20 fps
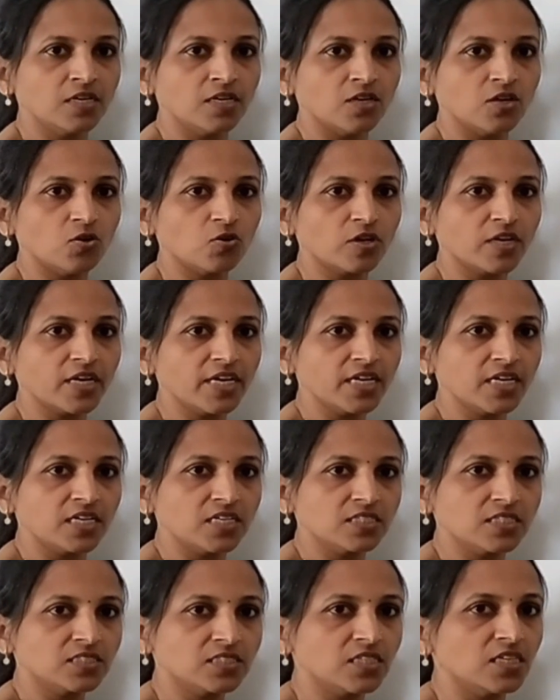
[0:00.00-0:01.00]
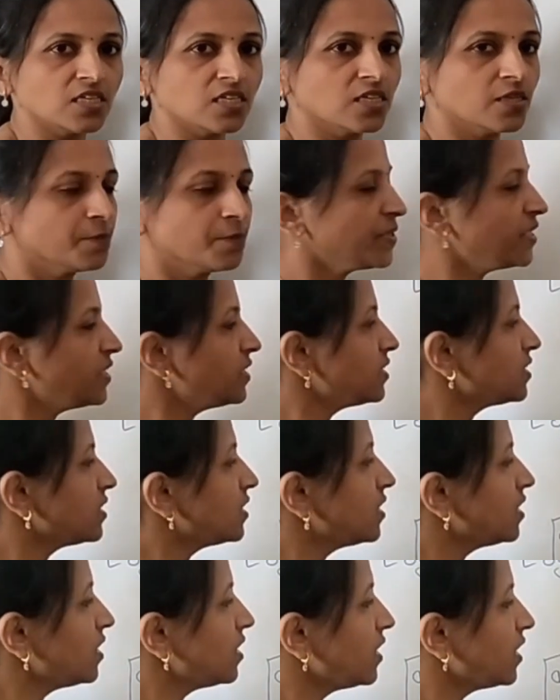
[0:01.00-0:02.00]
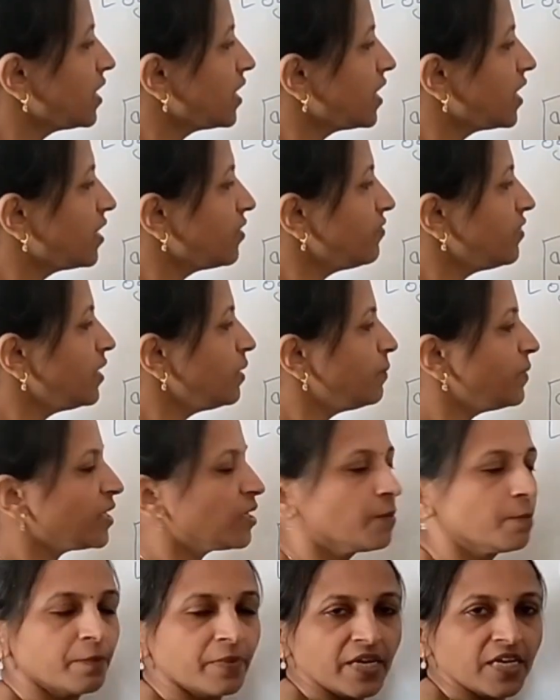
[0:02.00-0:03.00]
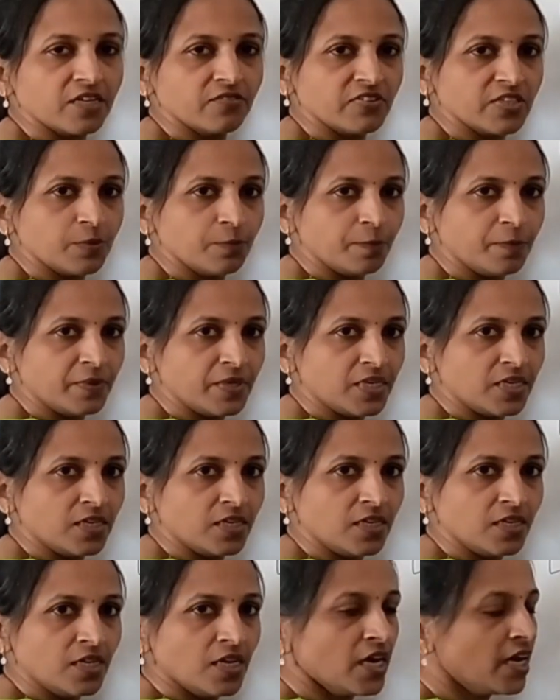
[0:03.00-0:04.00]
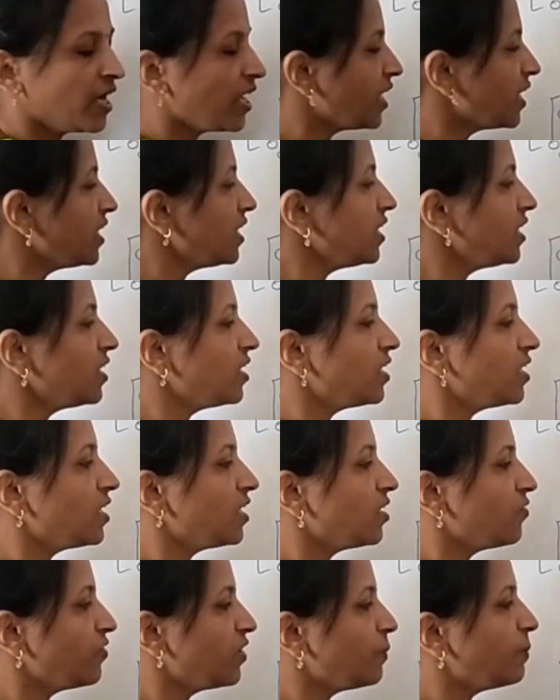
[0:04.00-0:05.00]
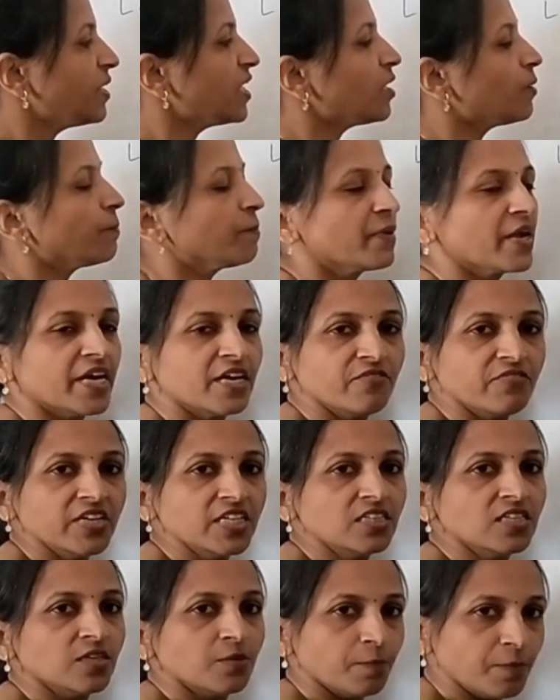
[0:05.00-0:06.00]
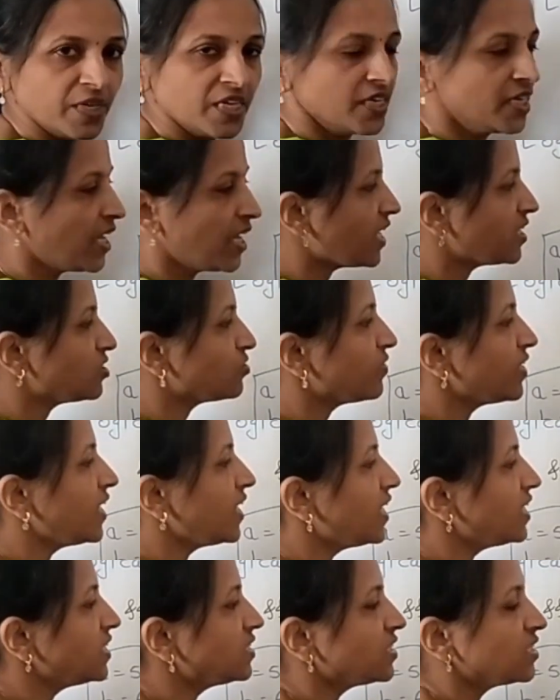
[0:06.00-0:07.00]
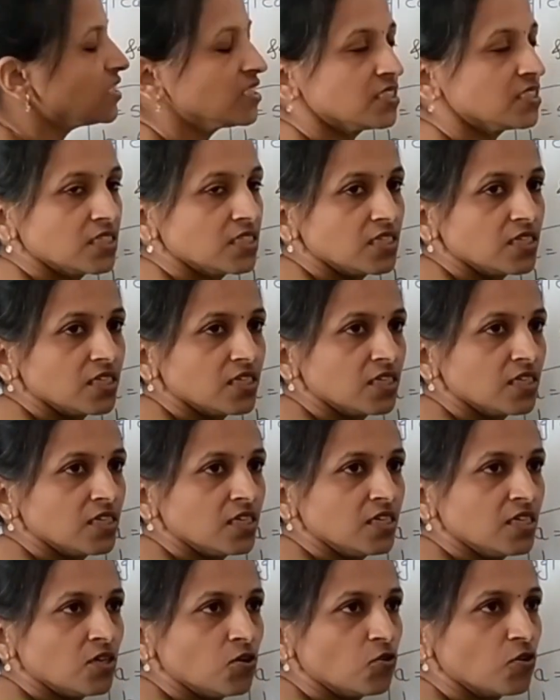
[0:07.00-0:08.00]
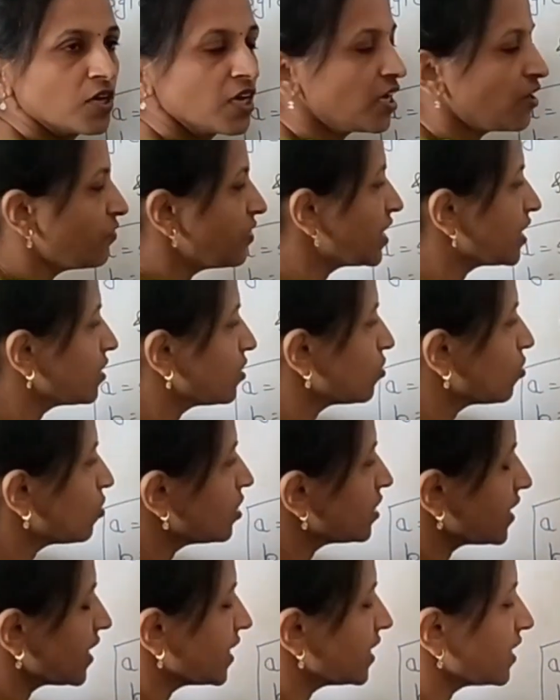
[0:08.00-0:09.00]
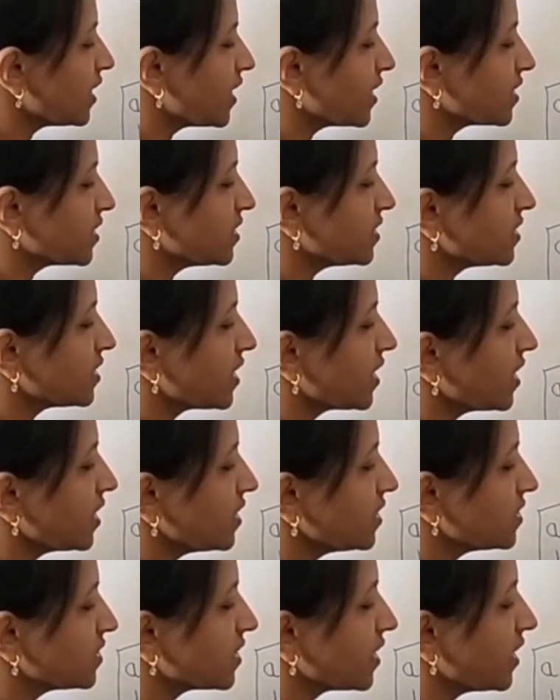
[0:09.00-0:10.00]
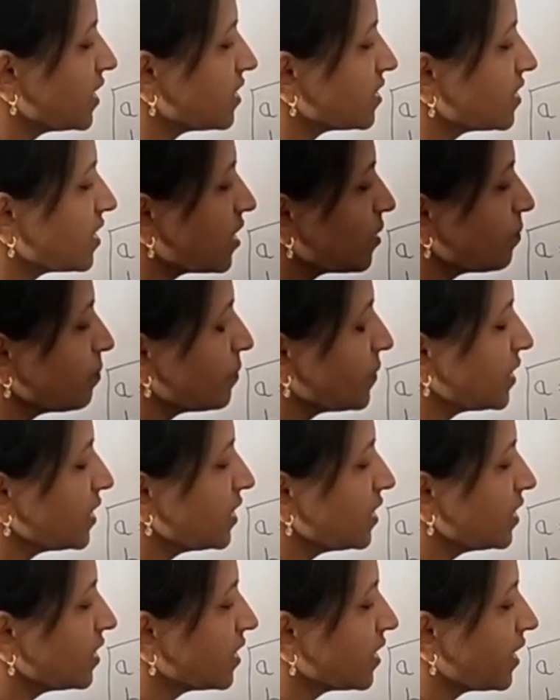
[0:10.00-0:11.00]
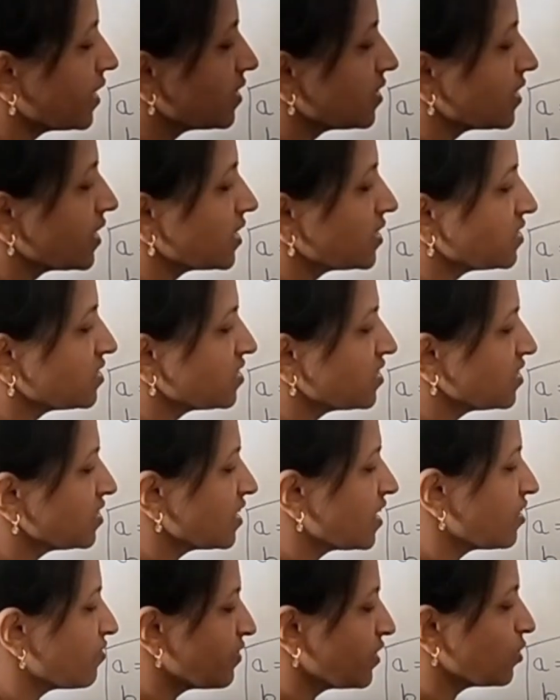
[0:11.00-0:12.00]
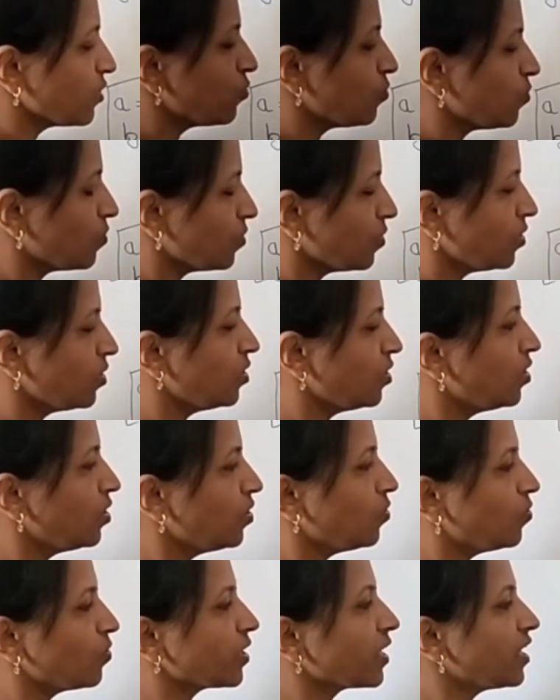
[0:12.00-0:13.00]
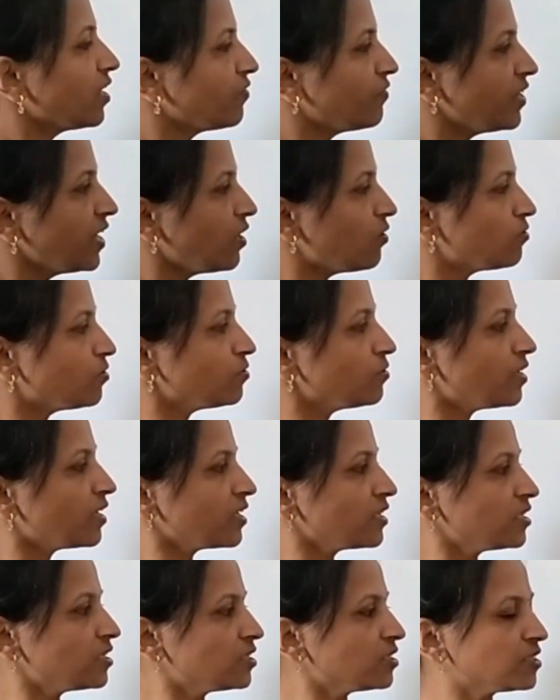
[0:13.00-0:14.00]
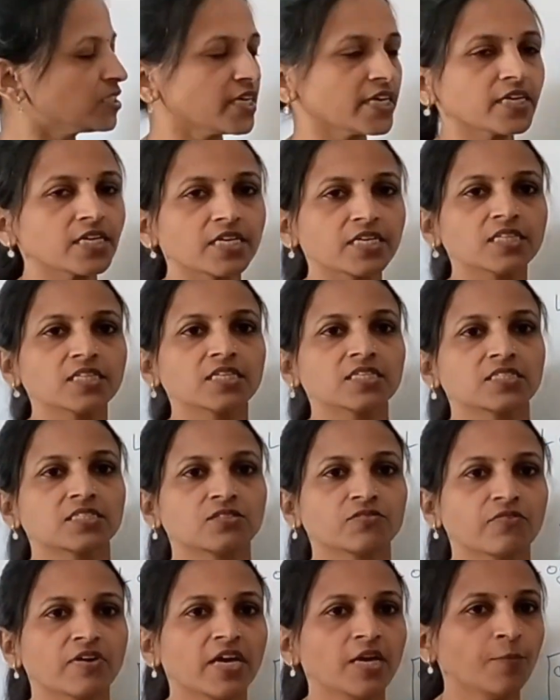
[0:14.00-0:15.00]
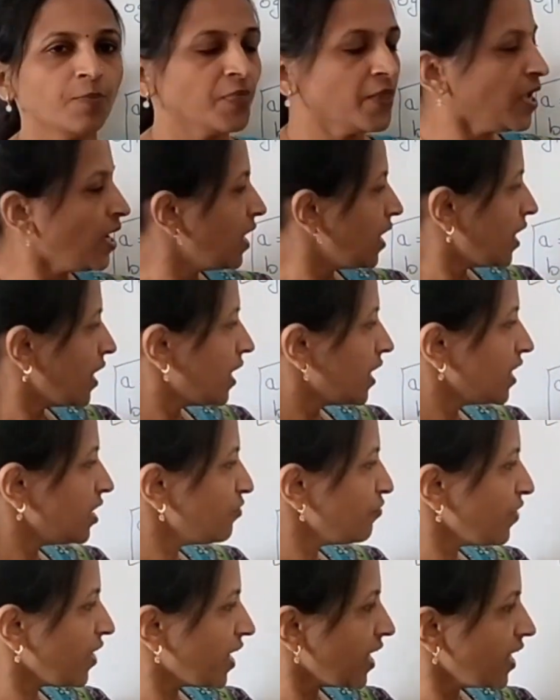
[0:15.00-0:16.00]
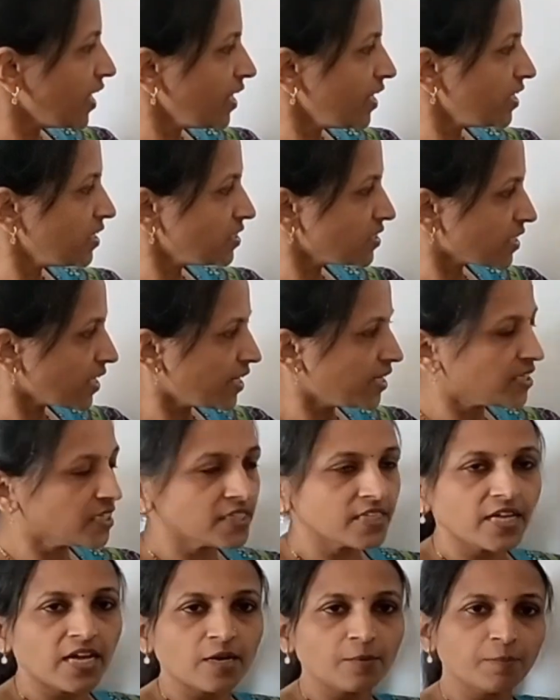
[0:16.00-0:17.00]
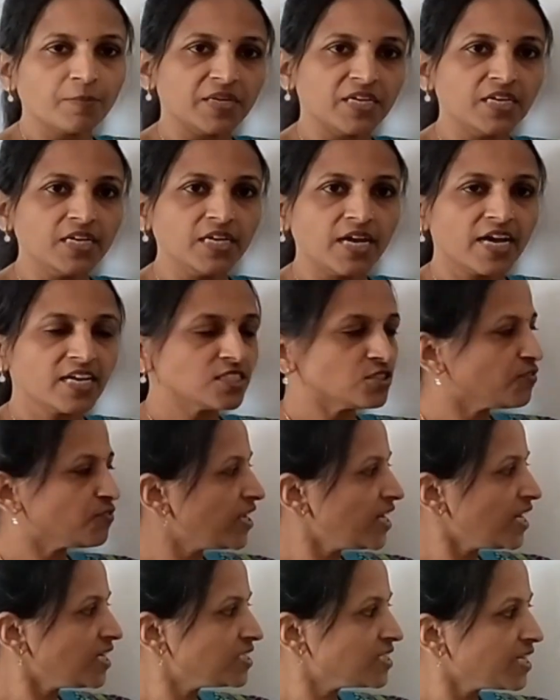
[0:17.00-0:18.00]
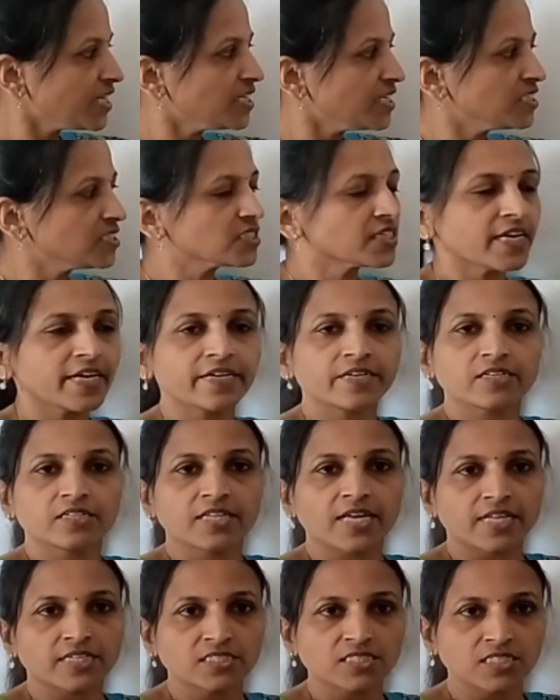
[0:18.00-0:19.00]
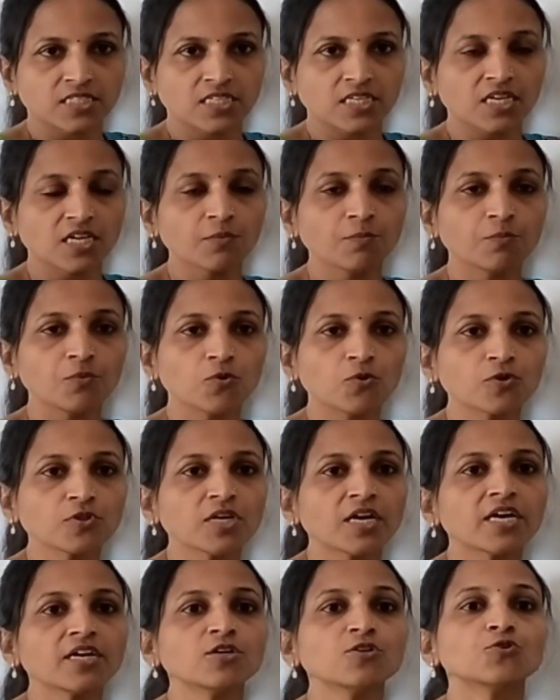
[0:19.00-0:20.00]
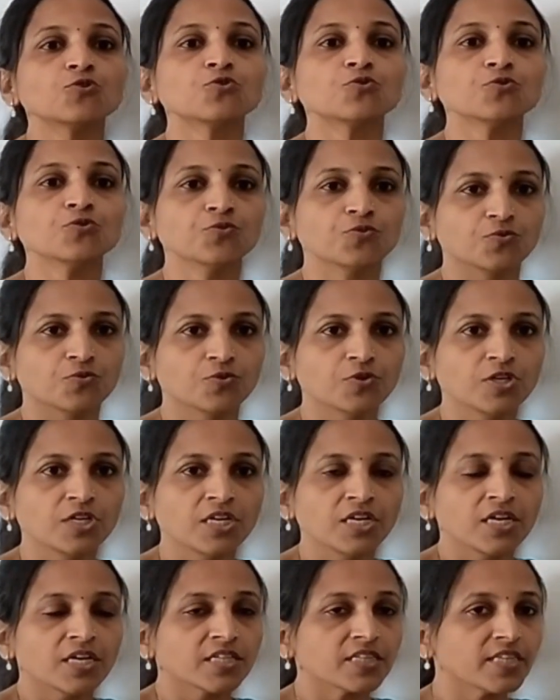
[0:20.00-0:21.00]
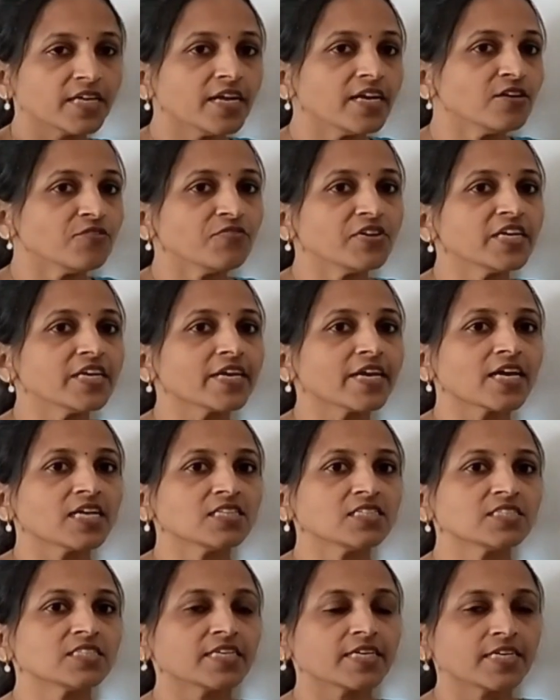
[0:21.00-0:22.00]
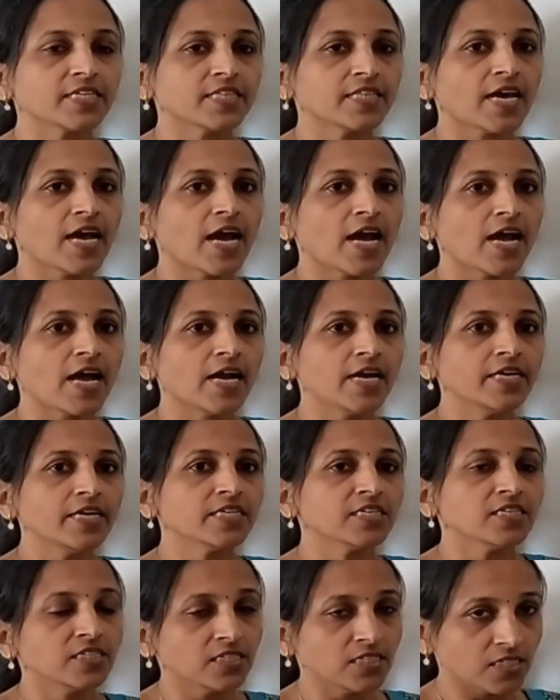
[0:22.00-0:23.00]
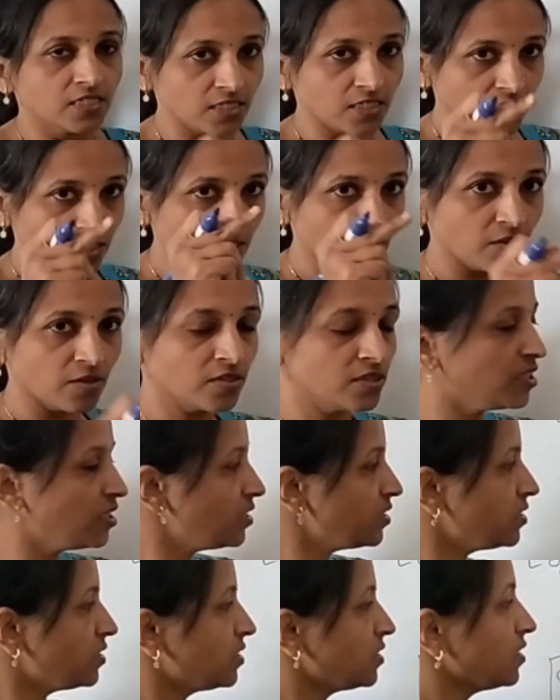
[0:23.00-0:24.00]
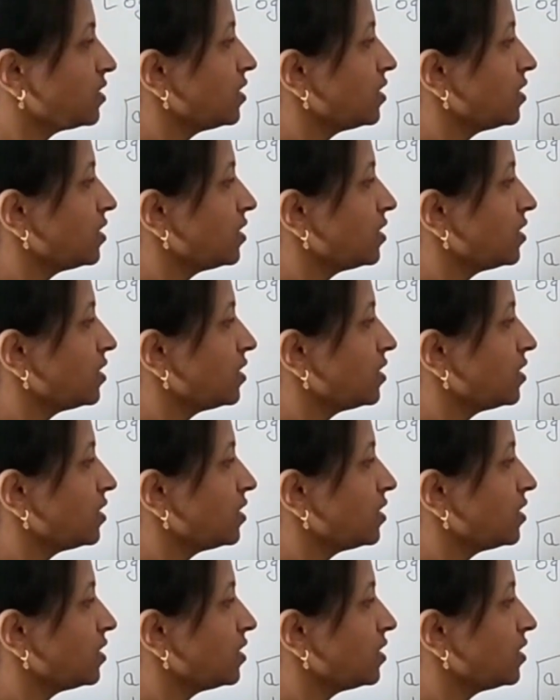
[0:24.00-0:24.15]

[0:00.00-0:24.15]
Okay, C means here A will be compared with B. A will be compared with B as well as C. Okay, we could not write like this, A is greater than B, greater than C, in that way, no. Okay, we have to check in this way. If A is greater than B as well as A is greater than C, if both are true, then we can say that this